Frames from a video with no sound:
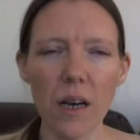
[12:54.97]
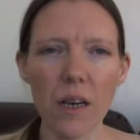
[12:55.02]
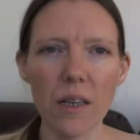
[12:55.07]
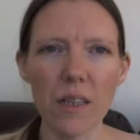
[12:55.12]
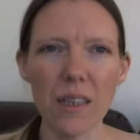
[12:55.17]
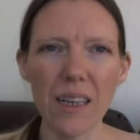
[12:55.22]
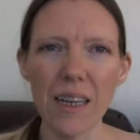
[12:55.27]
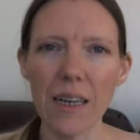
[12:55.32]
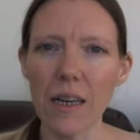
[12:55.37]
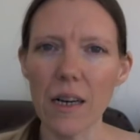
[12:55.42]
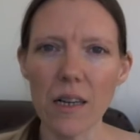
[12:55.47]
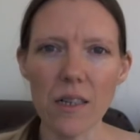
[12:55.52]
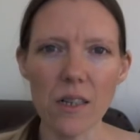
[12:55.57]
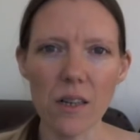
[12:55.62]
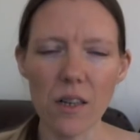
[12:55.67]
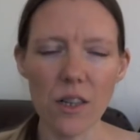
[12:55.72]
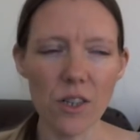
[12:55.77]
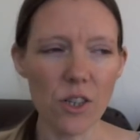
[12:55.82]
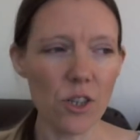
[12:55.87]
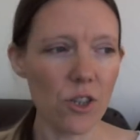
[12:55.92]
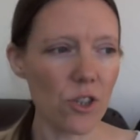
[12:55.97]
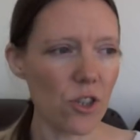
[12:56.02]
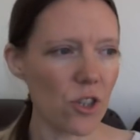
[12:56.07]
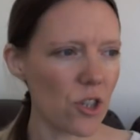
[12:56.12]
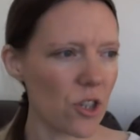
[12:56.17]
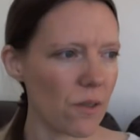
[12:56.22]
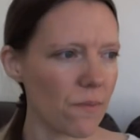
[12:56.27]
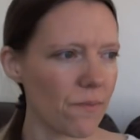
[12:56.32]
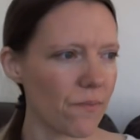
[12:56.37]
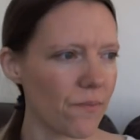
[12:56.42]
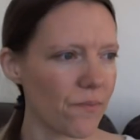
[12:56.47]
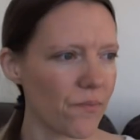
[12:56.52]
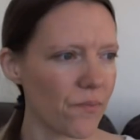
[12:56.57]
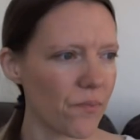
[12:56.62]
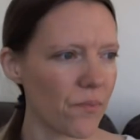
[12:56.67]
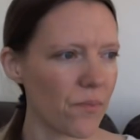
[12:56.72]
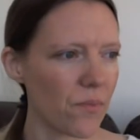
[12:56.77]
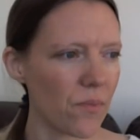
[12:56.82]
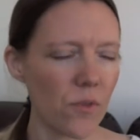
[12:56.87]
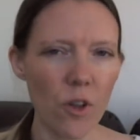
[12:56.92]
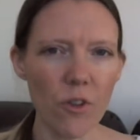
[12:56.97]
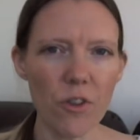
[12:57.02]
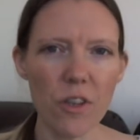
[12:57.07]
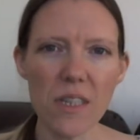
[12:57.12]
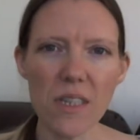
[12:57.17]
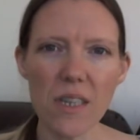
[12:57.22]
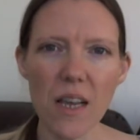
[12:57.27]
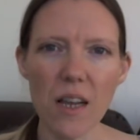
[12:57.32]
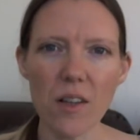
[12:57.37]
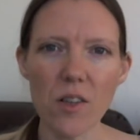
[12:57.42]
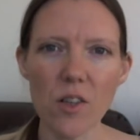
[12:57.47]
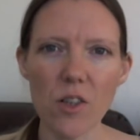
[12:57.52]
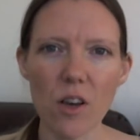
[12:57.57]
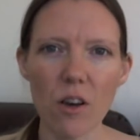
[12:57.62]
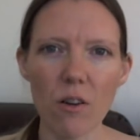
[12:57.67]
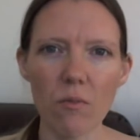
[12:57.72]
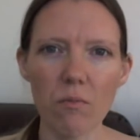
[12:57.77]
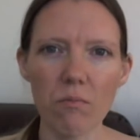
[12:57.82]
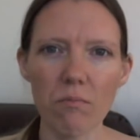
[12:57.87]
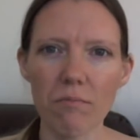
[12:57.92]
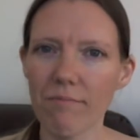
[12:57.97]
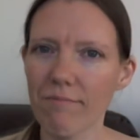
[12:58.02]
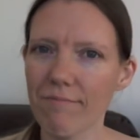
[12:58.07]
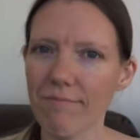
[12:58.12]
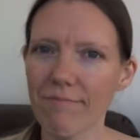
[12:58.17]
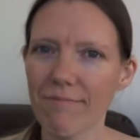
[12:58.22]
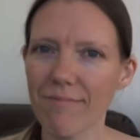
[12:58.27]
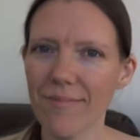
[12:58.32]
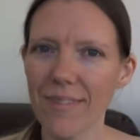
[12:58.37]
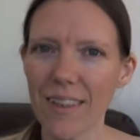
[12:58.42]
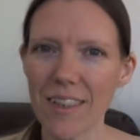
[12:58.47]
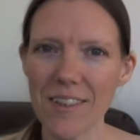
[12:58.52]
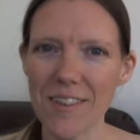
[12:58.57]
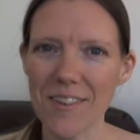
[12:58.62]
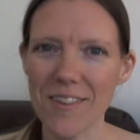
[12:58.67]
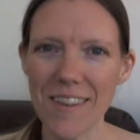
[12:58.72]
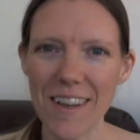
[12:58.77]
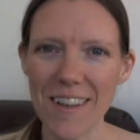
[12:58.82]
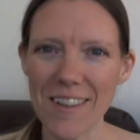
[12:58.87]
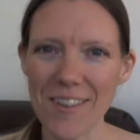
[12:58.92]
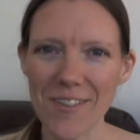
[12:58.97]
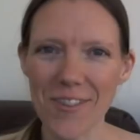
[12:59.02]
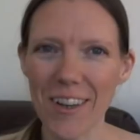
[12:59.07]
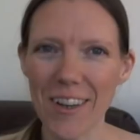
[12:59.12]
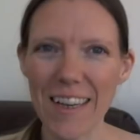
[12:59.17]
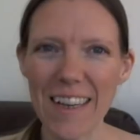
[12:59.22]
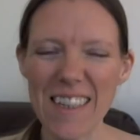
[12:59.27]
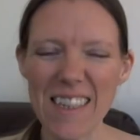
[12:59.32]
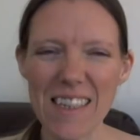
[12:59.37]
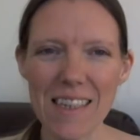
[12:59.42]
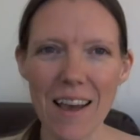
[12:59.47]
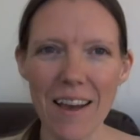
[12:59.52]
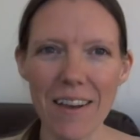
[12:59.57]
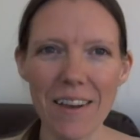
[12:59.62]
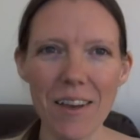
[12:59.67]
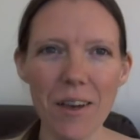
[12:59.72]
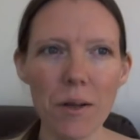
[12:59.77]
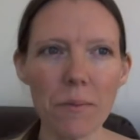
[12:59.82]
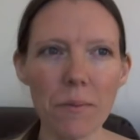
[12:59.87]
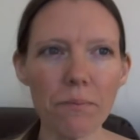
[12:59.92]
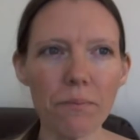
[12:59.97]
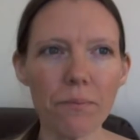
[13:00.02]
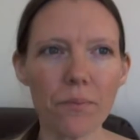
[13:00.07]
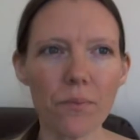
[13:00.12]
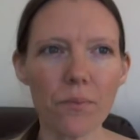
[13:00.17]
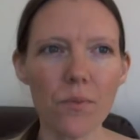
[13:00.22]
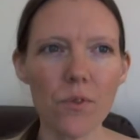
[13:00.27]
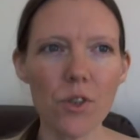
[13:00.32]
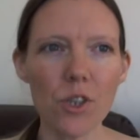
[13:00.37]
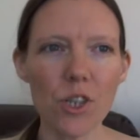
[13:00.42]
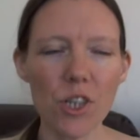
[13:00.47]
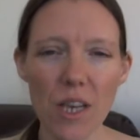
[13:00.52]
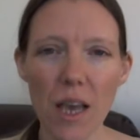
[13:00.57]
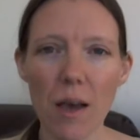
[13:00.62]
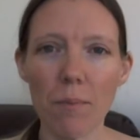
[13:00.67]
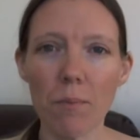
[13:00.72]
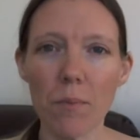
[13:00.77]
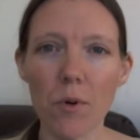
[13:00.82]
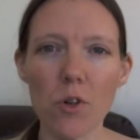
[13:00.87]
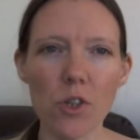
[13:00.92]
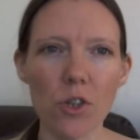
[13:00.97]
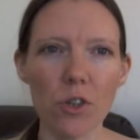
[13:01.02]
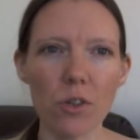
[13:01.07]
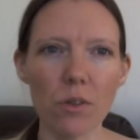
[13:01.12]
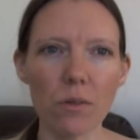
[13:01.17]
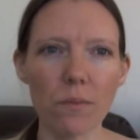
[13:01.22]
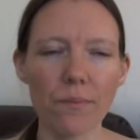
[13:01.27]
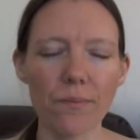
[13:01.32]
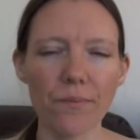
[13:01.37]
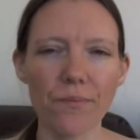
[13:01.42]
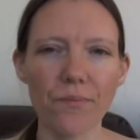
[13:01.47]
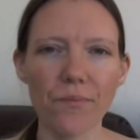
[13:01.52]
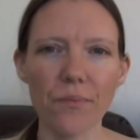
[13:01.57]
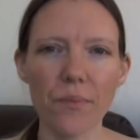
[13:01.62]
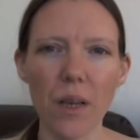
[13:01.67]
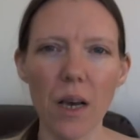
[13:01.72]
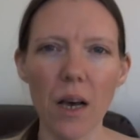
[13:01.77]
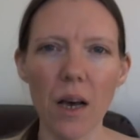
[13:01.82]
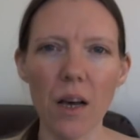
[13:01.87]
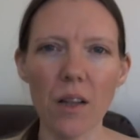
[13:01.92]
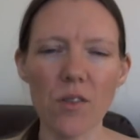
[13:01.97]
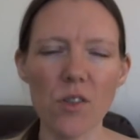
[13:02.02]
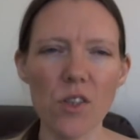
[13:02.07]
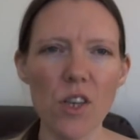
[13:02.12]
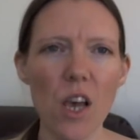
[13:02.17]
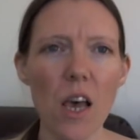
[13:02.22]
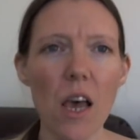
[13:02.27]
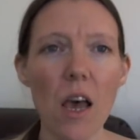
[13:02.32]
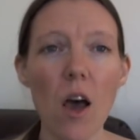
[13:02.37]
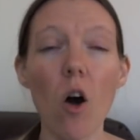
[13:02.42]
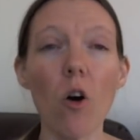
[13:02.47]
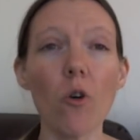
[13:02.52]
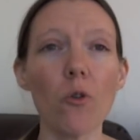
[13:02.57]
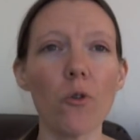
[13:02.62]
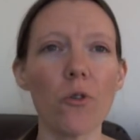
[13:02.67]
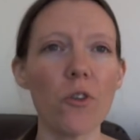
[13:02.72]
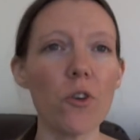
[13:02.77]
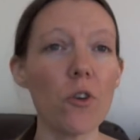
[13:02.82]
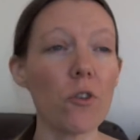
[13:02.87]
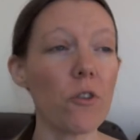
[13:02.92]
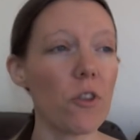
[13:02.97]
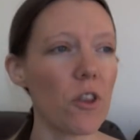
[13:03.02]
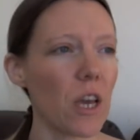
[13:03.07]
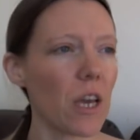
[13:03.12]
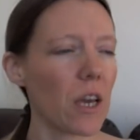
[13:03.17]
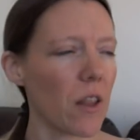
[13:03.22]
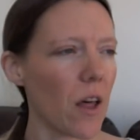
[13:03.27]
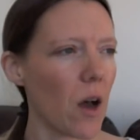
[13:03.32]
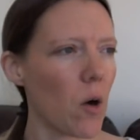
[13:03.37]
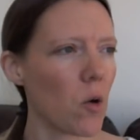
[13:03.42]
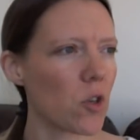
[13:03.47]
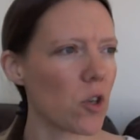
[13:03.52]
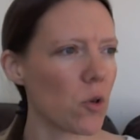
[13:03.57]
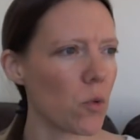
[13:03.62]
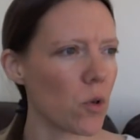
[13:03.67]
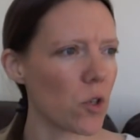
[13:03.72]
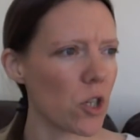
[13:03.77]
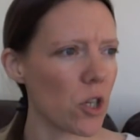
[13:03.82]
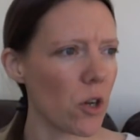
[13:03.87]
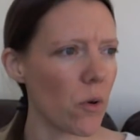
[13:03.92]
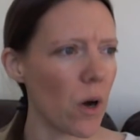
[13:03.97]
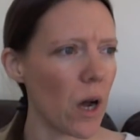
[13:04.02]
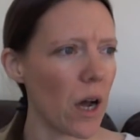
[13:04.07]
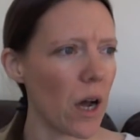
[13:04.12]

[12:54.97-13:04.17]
yeah, I just, nothing's set in stone. That's all I can say. Just get more done. And oh, the thing that I do want to do,